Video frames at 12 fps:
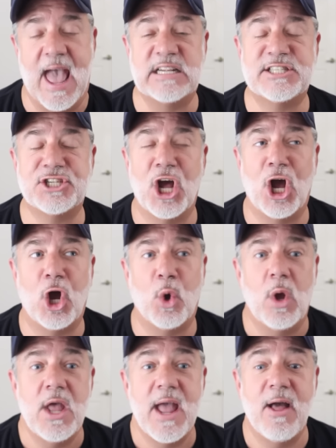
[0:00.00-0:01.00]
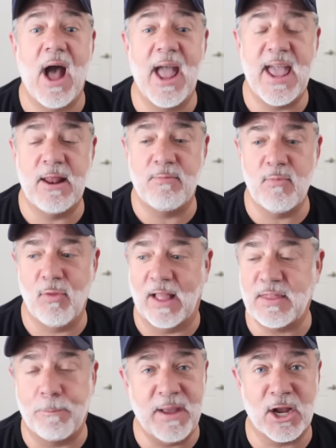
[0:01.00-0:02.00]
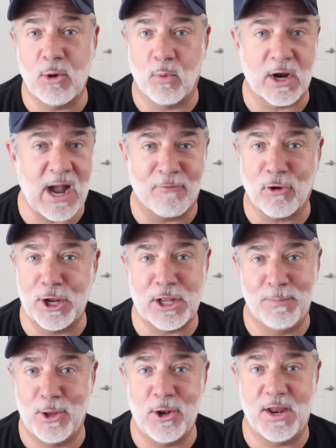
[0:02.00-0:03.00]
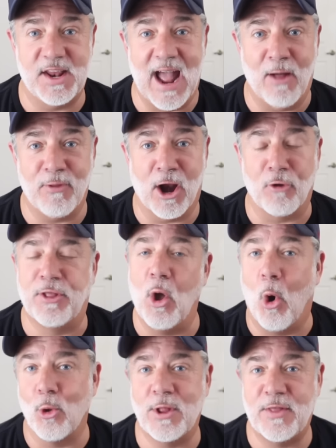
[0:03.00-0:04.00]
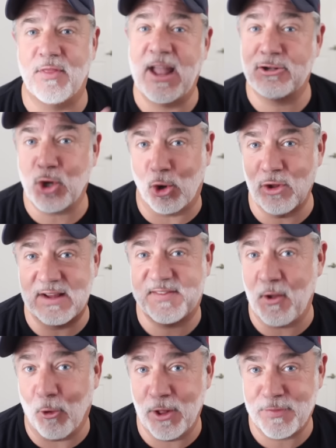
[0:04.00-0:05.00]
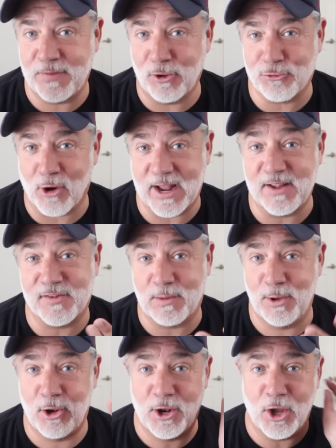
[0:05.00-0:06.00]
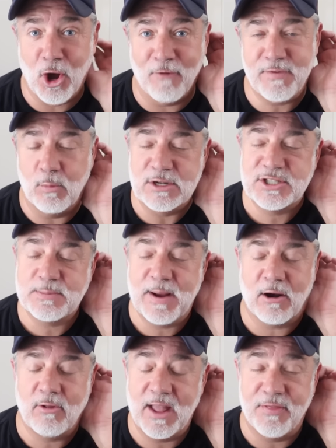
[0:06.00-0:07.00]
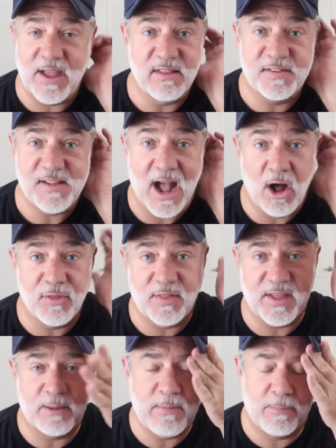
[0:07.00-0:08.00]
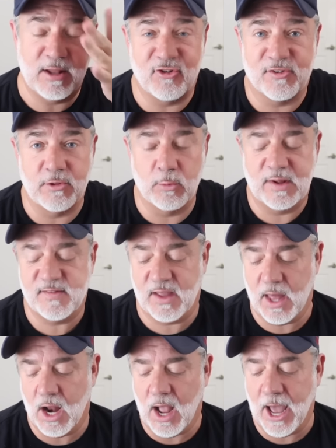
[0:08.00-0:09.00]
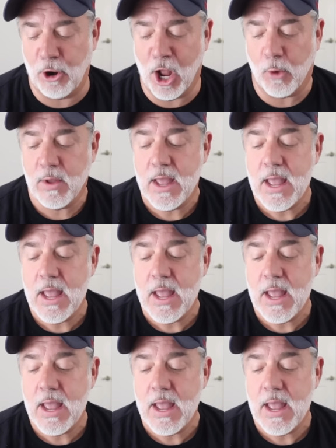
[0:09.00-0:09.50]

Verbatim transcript: And so and like the big recovery community down there, the only they told us the only thing they'll drink is community coffee, which is apparently a thing in the South. I think maybe just Louisiana. I don't know.